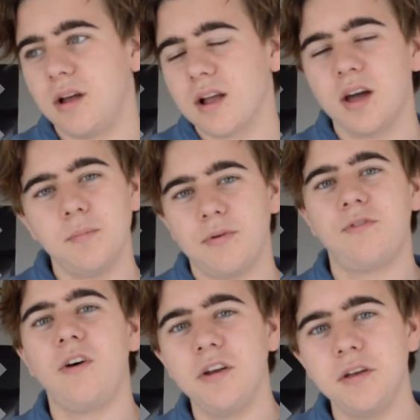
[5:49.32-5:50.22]
kind of
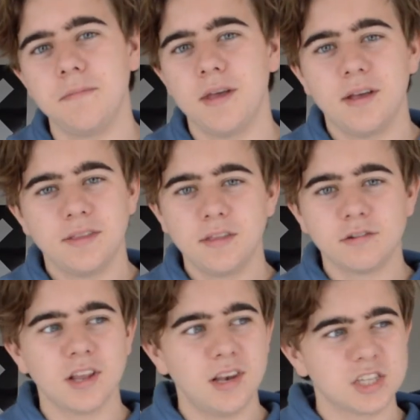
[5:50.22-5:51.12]
preferred it that there was
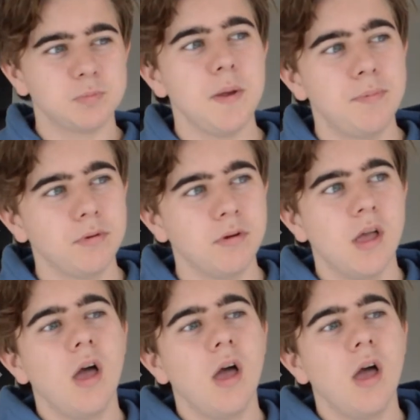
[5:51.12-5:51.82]
like less people.